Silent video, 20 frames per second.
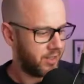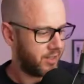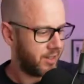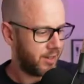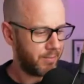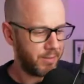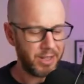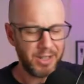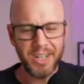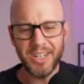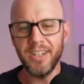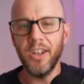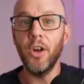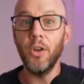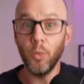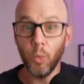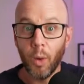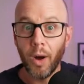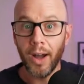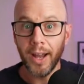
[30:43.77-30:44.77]
You need to
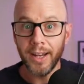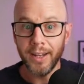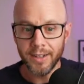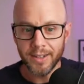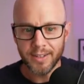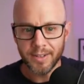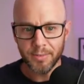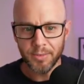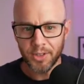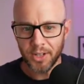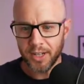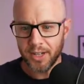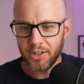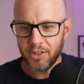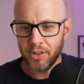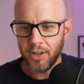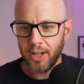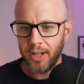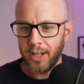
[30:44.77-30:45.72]
unwind at some stage.